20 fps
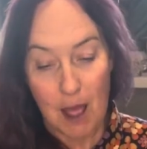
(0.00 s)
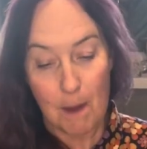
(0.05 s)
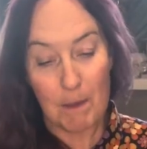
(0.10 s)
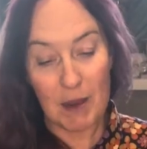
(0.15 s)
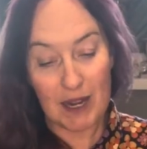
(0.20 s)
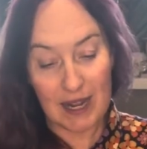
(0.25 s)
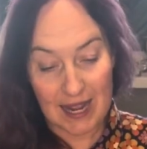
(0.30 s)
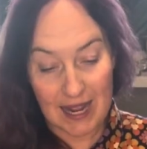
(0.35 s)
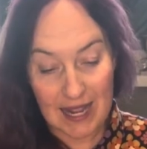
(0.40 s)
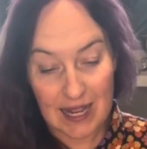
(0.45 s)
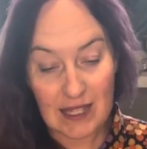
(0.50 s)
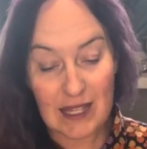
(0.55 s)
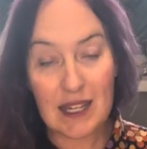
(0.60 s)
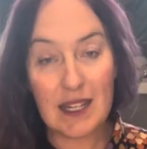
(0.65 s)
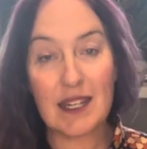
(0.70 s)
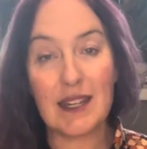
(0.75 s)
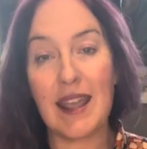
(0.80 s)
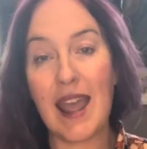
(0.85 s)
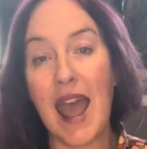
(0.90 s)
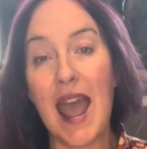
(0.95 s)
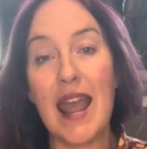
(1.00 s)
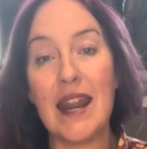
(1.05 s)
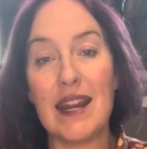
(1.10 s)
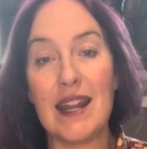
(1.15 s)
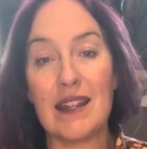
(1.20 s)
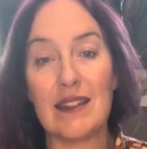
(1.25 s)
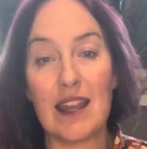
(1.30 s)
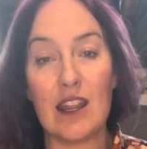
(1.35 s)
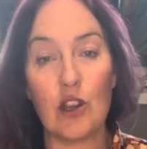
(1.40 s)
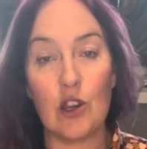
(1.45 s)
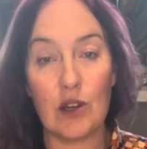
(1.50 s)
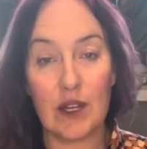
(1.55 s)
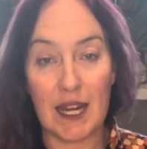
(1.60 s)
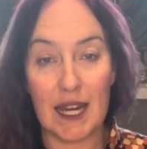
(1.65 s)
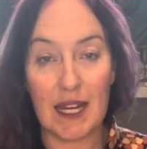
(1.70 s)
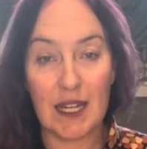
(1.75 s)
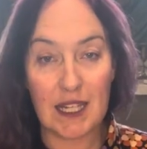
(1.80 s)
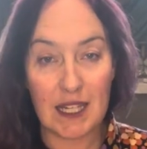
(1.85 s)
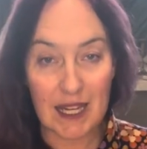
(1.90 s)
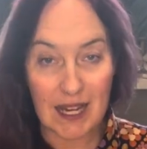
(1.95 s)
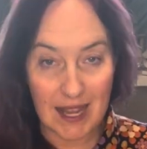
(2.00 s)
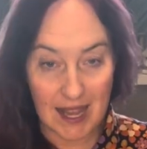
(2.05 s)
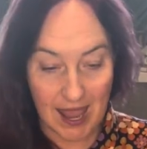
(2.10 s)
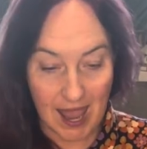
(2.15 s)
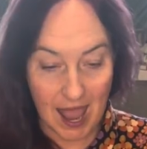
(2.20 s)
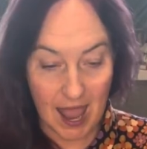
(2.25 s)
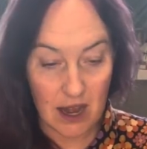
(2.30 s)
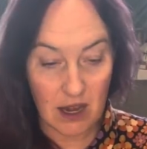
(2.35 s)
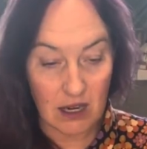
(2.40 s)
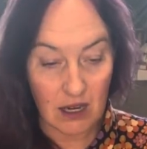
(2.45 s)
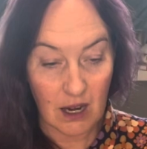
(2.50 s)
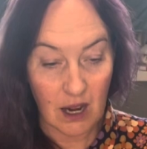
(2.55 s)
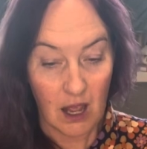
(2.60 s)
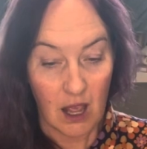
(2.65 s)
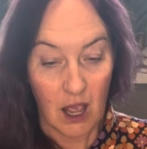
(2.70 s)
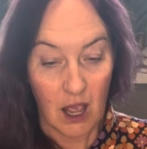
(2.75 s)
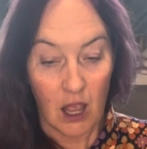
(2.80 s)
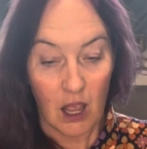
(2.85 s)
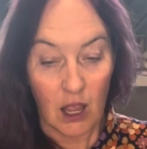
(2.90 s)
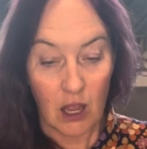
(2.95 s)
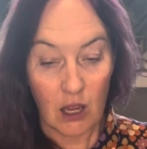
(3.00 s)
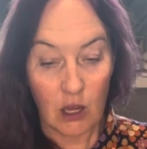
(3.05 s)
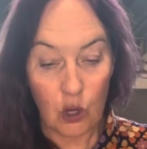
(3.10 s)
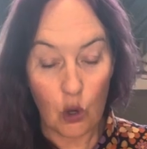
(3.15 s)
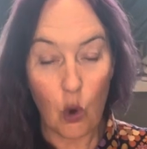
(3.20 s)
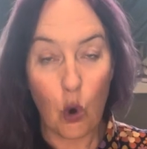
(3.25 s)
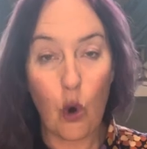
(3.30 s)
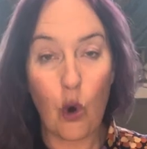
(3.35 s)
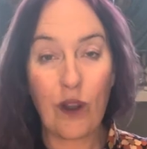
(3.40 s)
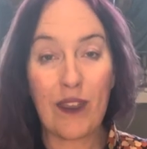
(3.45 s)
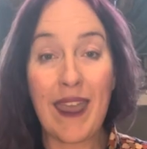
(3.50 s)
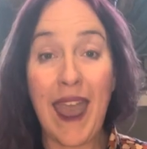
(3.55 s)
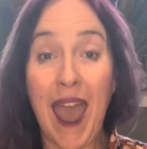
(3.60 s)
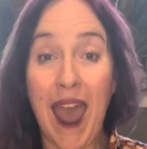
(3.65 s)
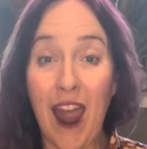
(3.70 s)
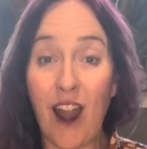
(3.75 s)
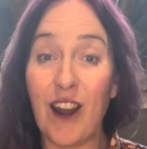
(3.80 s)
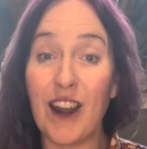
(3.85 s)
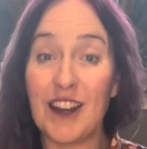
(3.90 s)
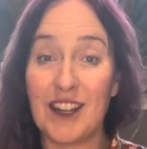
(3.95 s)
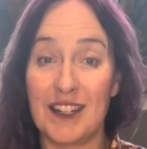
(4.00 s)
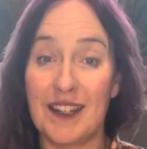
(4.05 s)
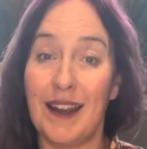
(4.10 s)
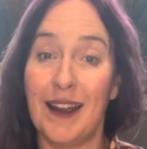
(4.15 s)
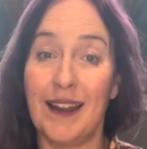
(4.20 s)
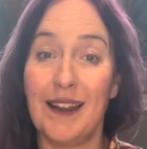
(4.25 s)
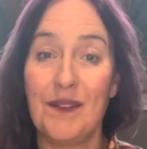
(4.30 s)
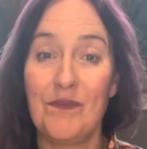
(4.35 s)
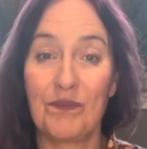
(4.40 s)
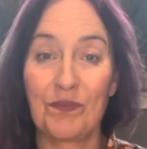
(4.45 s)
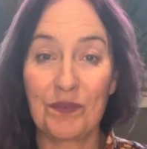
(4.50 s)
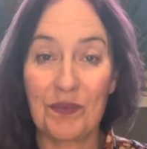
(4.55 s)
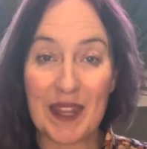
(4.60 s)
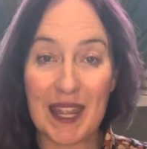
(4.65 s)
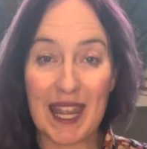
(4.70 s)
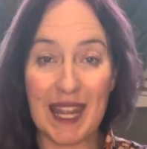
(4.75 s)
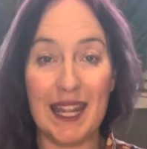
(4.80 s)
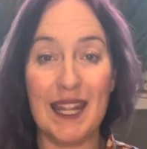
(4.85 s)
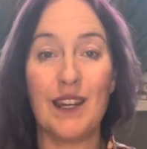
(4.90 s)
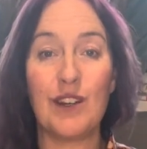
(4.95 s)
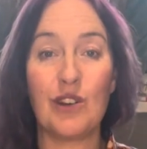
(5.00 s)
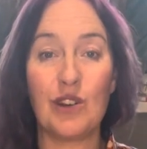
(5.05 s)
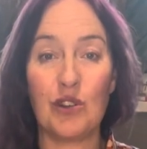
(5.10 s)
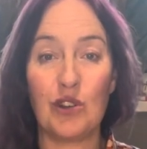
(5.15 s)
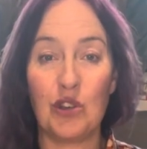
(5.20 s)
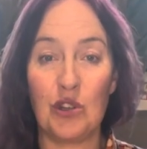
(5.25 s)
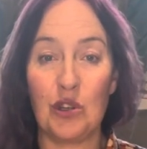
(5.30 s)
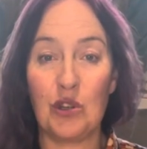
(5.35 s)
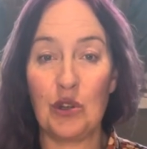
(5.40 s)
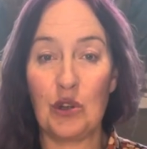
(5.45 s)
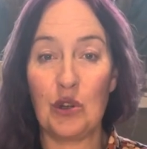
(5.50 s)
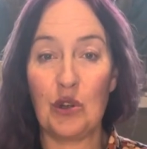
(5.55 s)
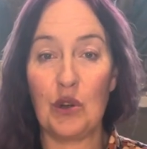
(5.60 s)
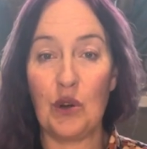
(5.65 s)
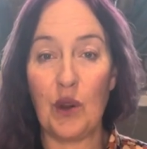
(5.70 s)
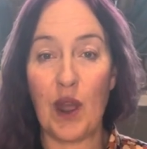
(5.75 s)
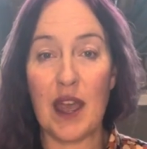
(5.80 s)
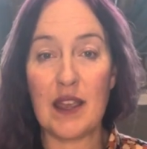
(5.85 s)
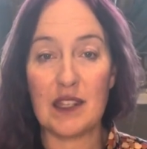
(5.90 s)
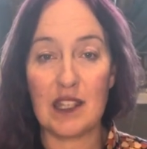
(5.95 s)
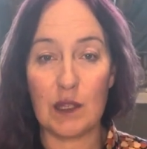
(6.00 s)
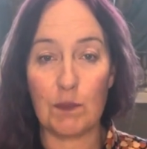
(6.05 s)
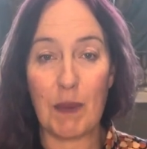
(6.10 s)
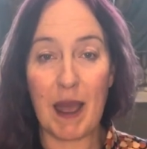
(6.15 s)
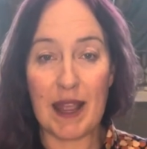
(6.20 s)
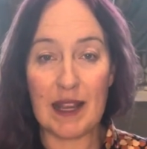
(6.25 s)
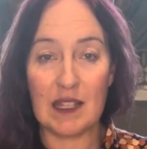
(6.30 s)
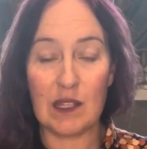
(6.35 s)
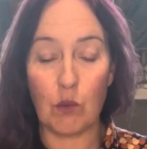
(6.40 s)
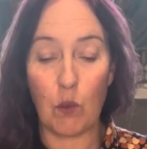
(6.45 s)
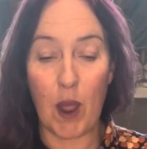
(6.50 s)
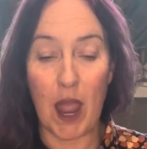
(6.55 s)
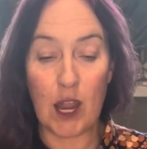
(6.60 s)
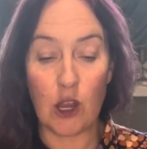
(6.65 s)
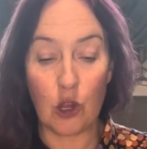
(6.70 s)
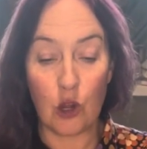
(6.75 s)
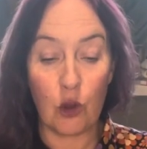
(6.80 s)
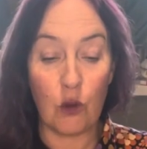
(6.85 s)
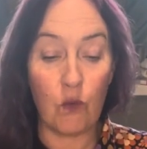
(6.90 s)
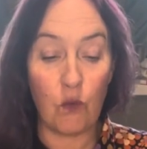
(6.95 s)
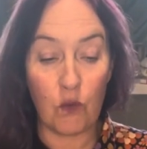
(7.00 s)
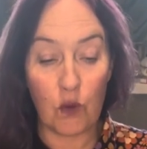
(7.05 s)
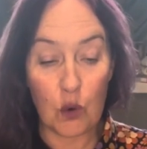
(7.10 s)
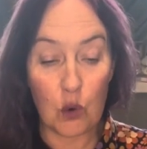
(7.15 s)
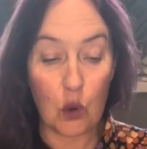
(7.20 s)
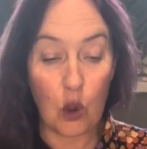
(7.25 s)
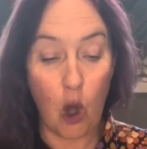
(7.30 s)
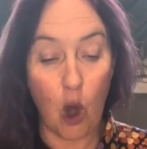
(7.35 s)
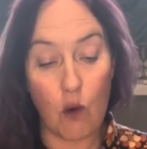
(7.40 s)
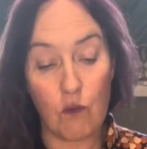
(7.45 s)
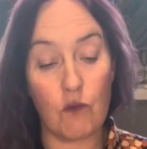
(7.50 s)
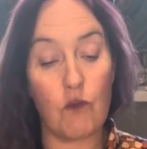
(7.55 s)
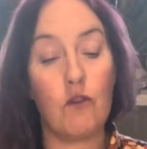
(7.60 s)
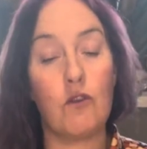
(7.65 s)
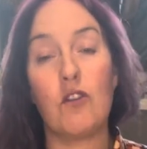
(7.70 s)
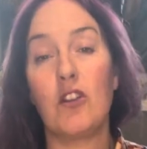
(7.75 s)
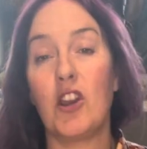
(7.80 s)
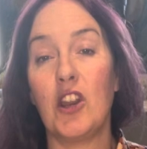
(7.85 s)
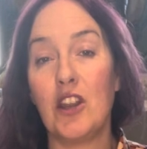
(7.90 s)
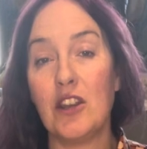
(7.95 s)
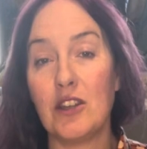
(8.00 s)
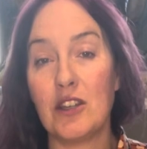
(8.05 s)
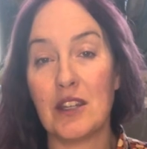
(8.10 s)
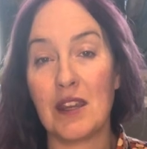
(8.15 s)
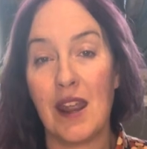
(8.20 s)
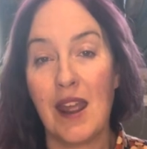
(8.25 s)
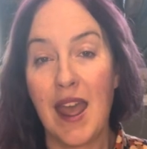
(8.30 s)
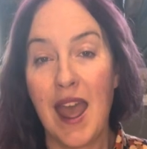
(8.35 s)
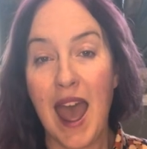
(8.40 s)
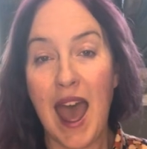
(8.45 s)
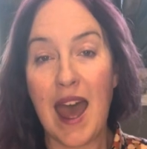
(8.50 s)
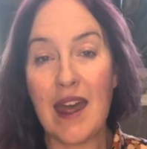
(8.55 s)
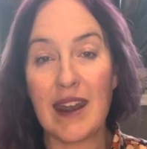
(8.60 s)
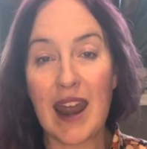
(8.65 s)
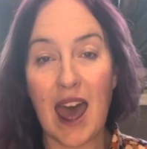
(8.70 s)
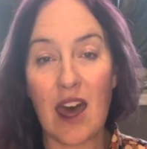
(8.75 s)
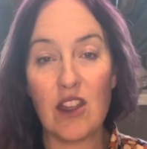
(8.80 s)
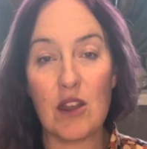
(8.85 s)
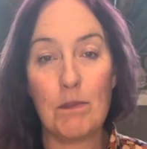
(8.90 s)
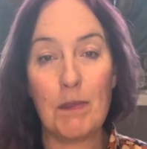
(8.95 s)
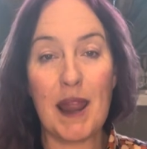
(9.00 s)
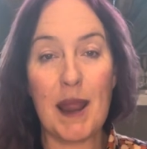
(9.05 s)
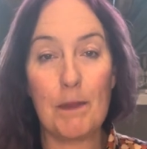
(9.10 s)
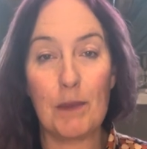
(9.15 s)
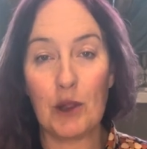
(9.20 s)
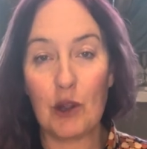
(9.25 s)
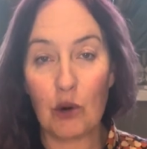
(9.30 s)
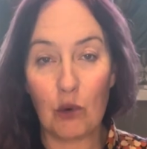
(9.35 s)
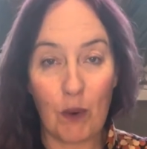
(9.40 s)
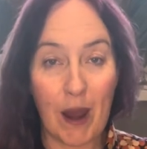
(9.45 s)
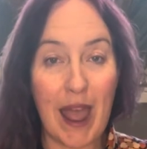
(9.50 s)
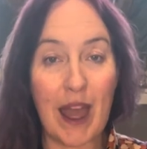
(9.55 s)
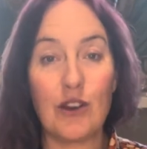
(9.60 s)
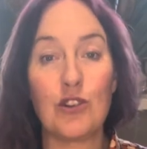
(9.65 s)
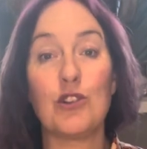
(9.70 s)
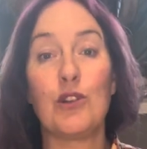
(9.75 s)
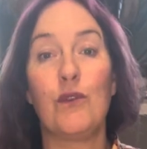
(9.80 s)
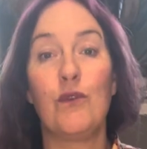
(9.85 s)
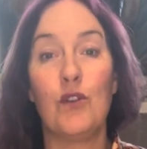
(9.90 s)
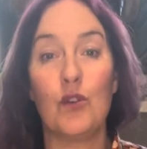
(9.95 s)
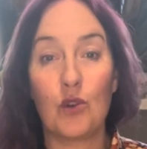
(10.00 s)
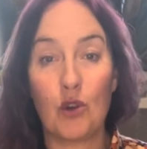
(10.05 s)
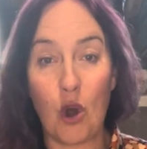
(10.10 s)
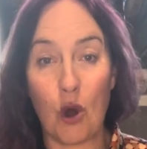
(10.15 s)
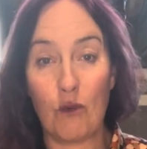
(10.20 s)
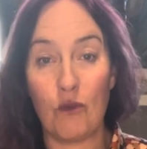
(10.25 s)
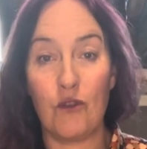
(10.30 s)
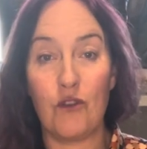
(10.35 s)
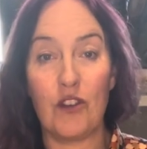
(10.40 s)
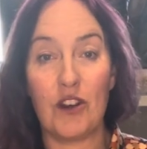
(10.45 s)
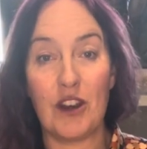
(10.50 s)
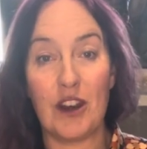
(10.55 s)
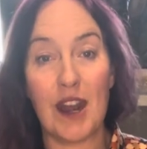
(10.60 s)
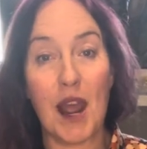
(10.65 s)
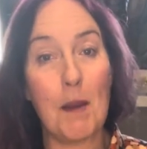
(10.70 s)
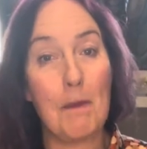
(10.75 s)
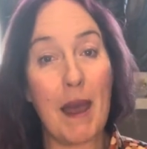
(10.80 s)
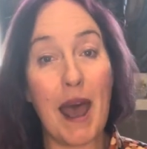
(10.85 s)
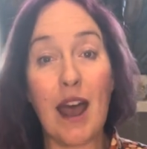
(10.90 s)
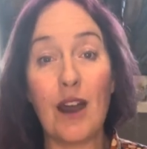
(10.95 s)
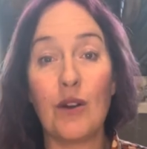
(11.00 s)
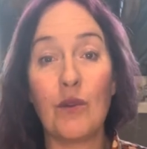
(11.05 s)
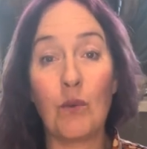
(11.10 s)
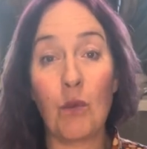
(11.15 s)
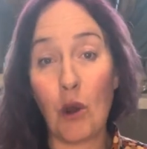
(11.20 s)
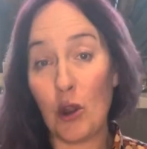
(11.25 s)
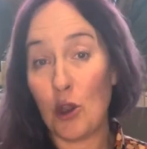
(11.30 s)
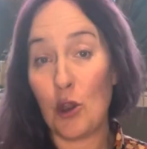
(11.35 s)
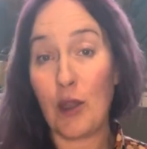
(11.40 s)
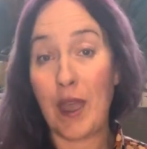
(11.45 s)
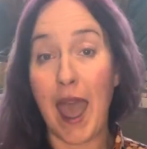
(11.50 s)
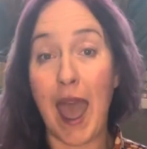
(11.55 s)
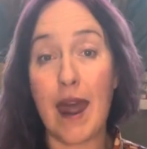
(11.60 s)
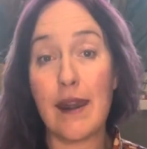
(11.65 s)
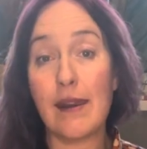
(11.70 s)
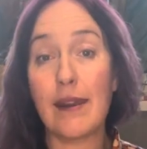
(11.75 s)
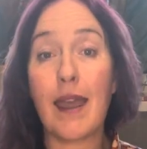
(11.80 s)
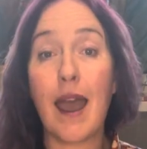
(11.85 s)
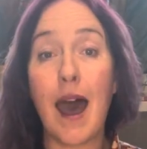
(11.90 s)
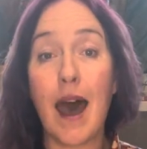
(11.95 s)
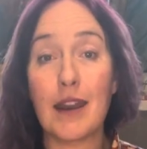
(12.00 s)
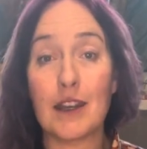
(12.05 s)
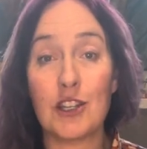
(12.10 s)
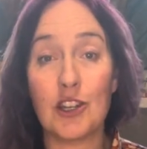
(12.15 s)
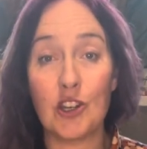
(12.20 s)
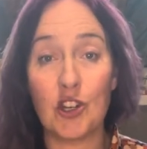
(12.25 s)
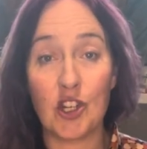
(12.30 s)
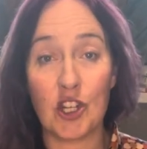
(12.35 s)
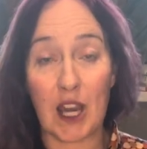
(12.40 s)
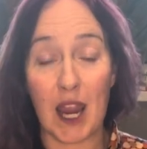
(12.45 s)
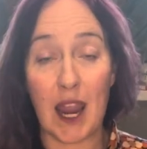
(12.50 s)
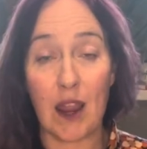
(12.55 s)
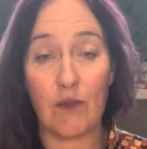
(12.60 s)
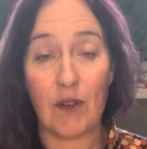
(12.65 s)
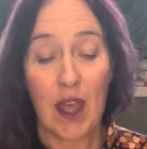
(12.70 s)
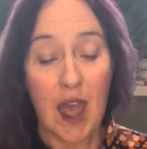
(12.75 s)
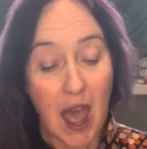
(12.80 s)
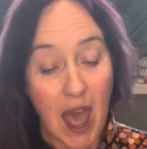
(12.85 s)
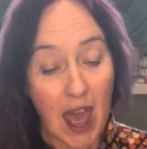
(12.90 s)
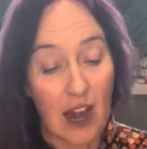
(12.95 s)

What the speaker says: but he's indicating that you need to get your character into a space where you feel confident and other people around you feel confident about what you can and can't achieve.